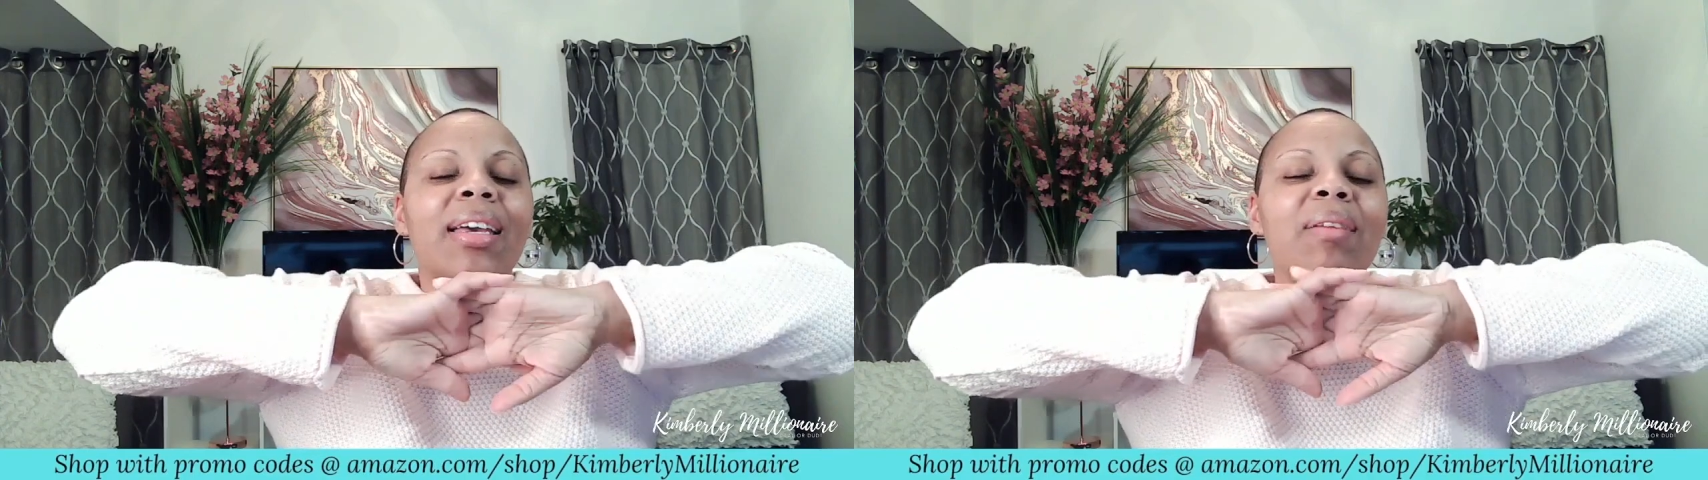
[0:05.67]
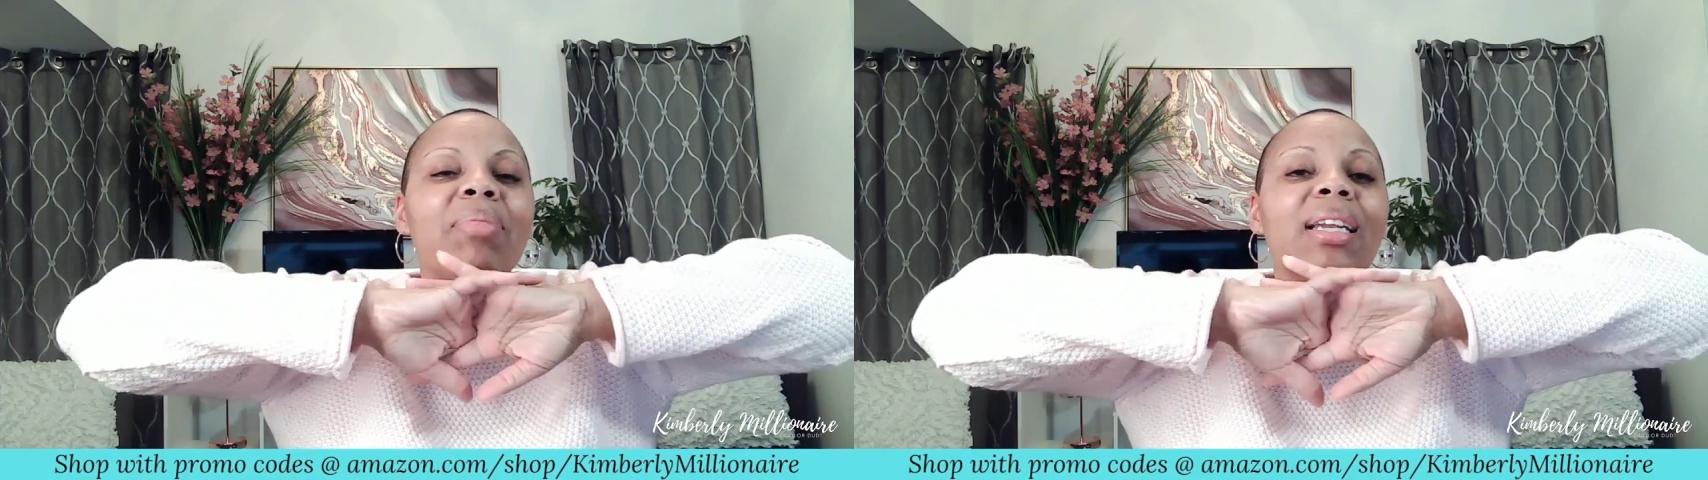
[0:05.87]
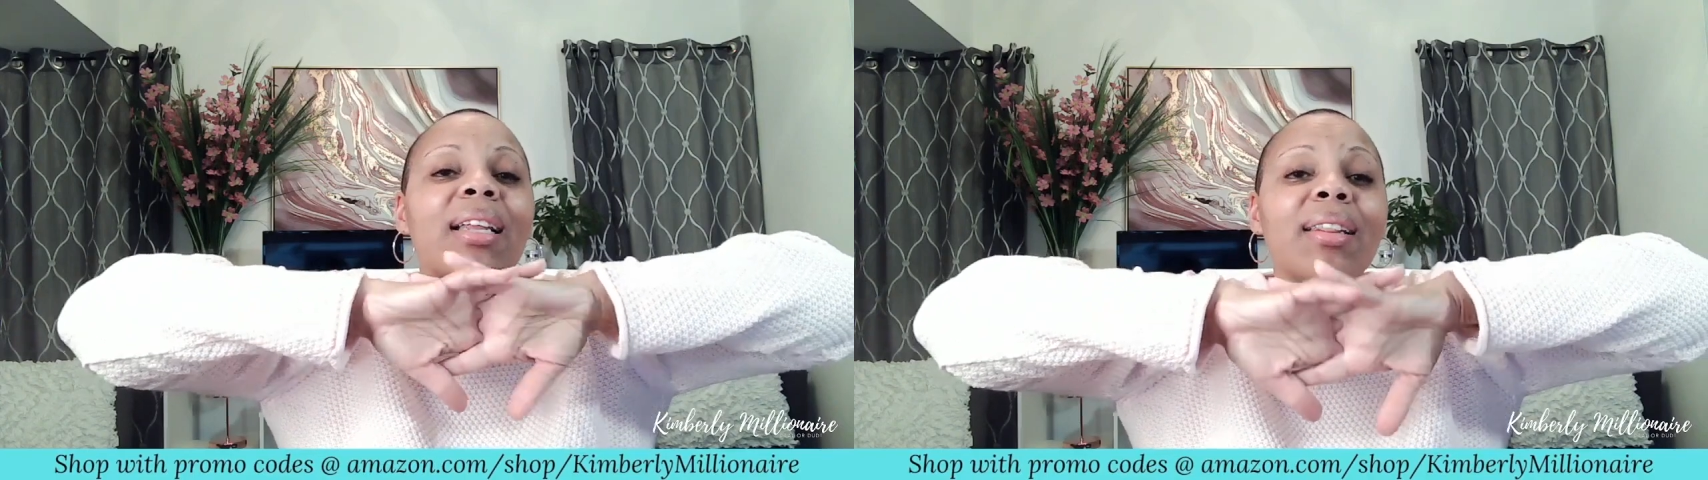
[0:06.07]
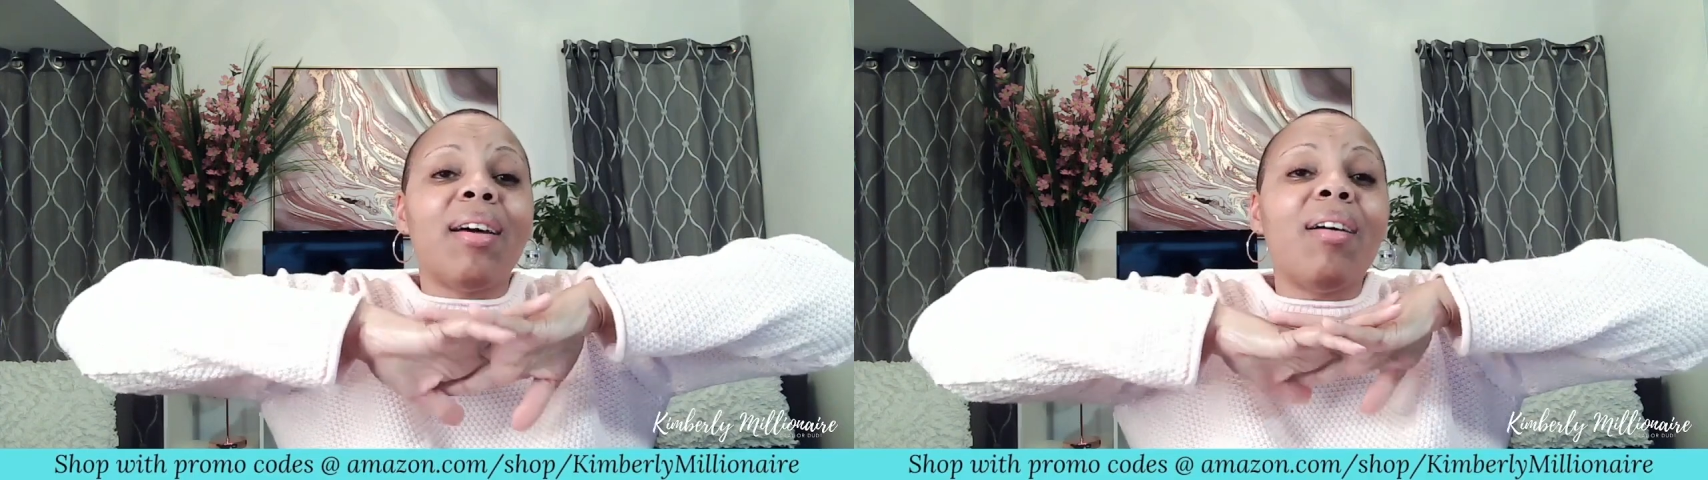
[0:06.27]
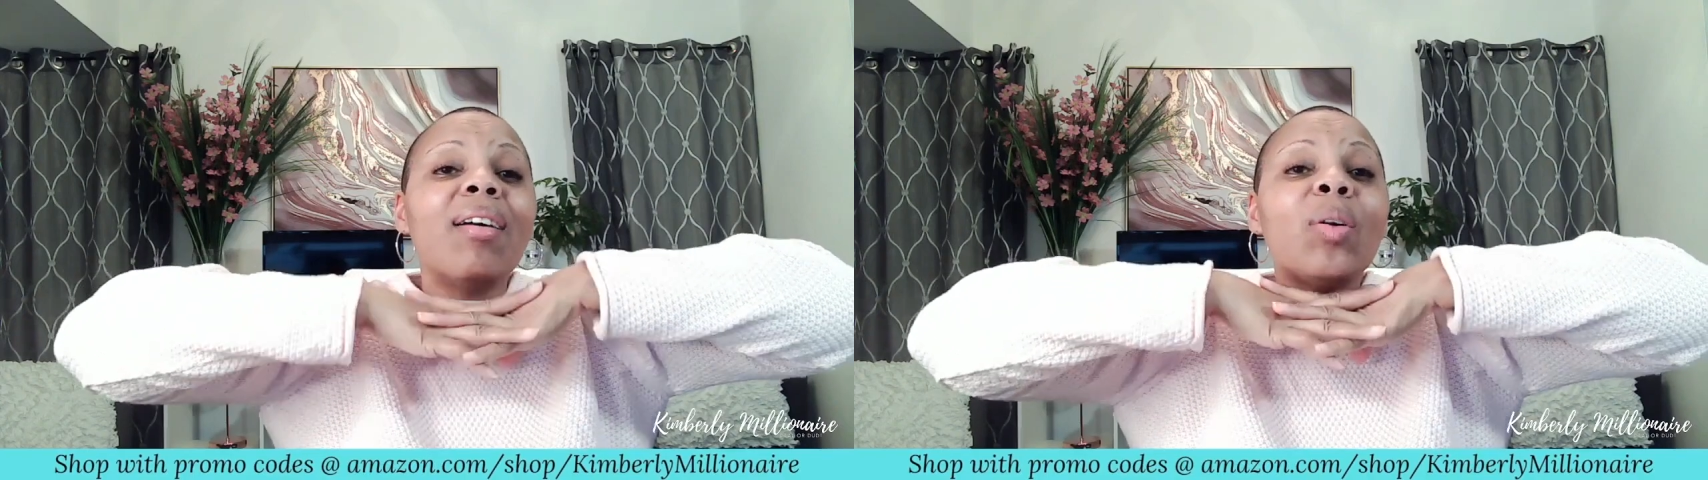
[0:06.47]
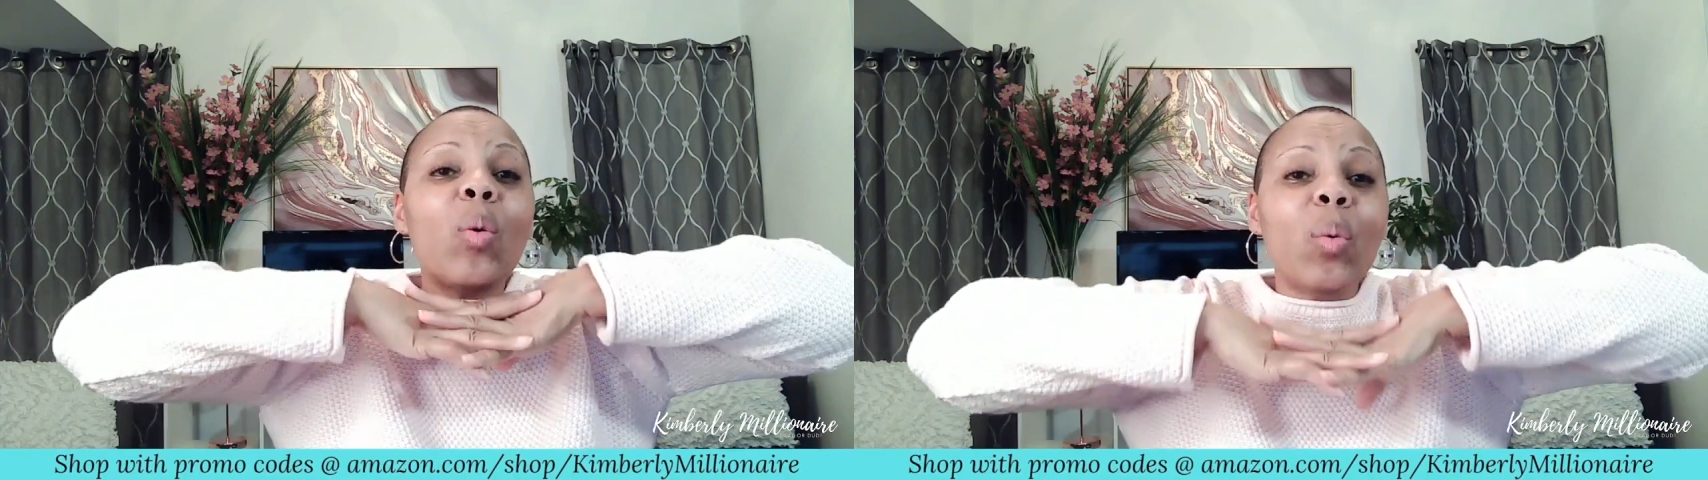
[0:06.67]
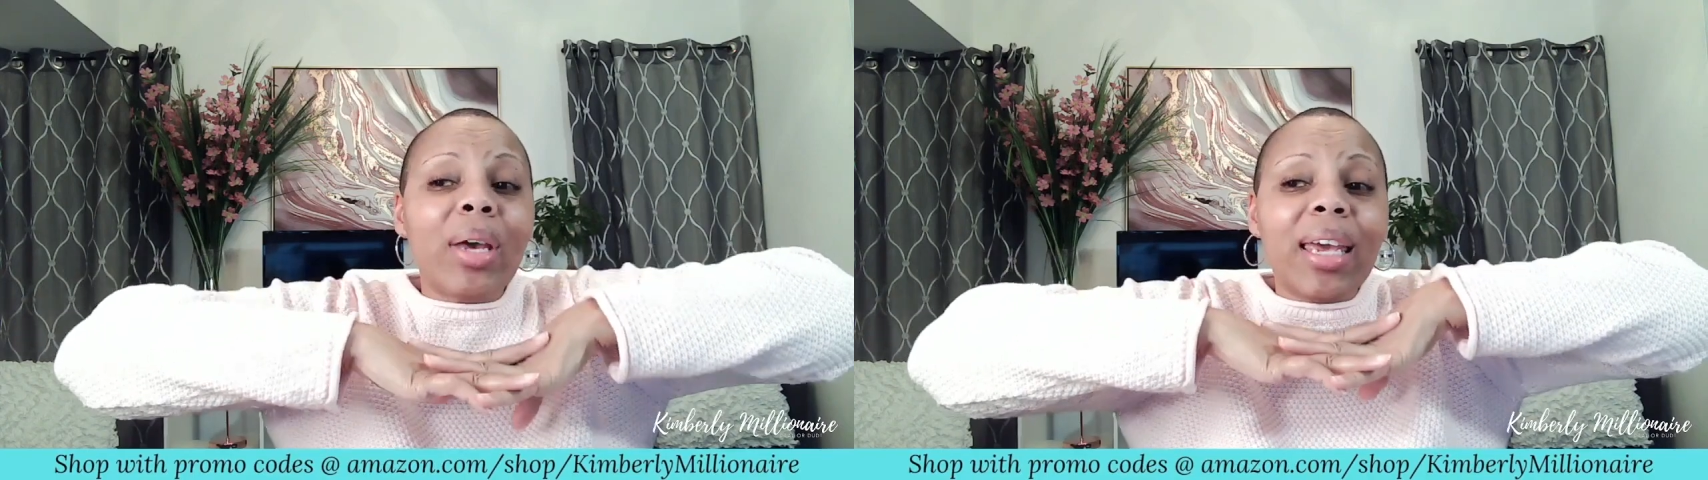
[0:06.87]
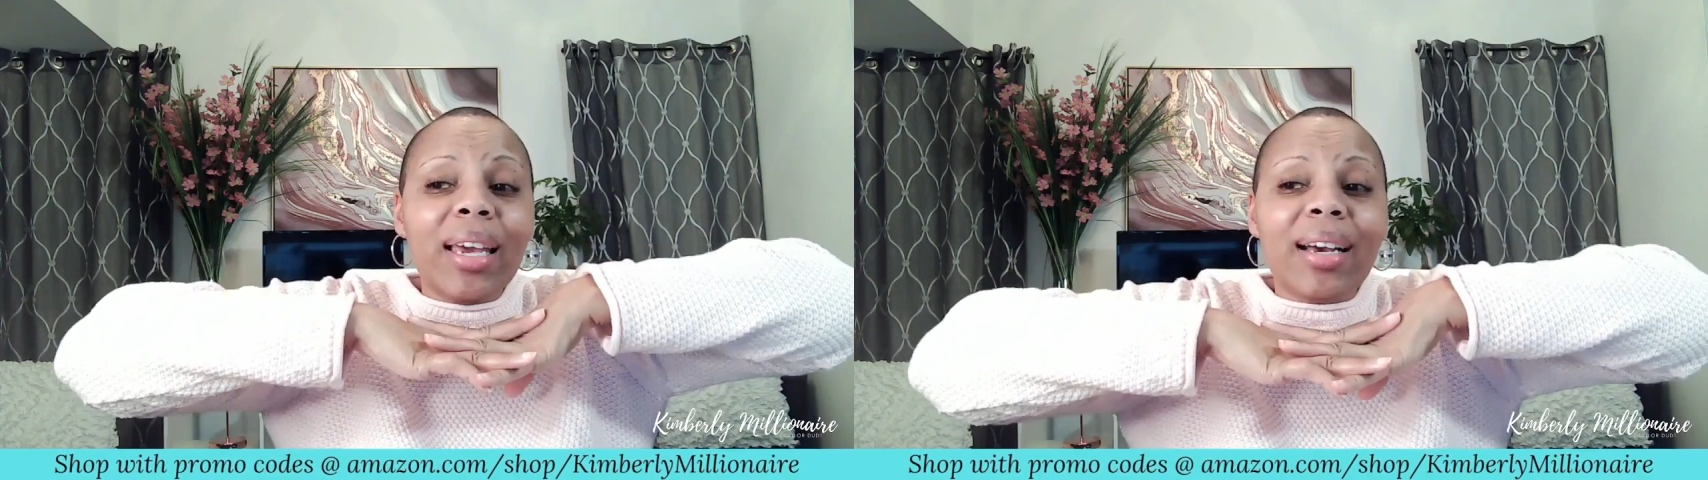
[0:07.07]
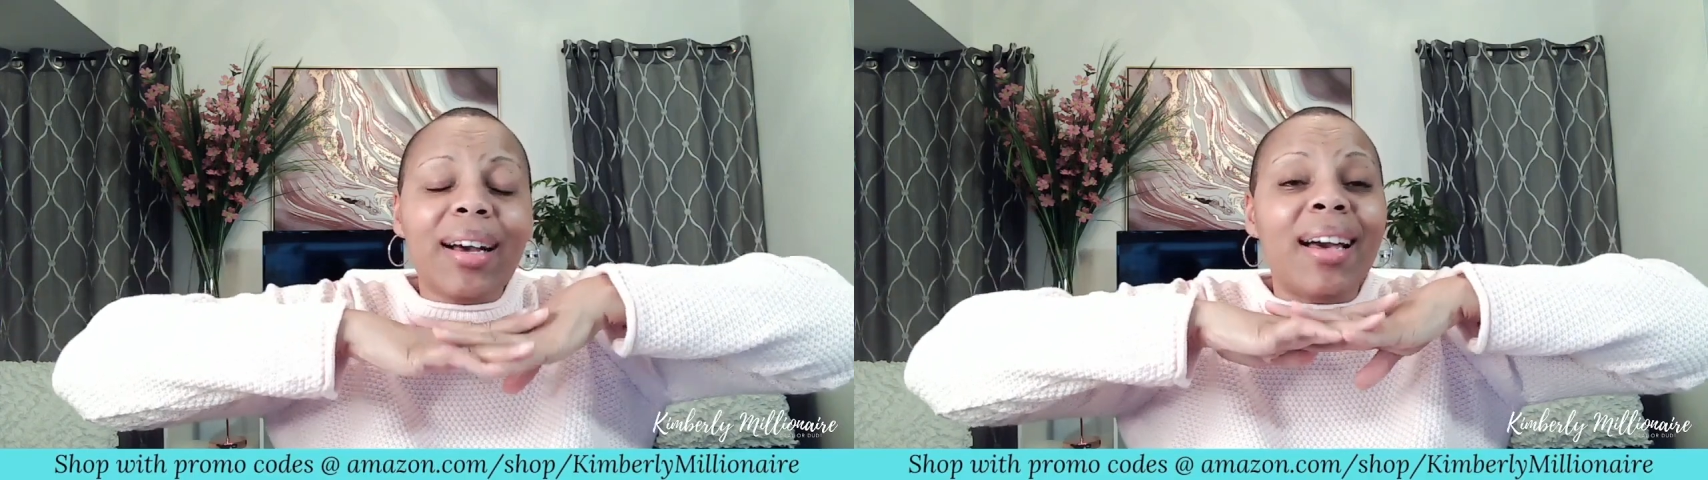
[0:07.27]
It's been a long week.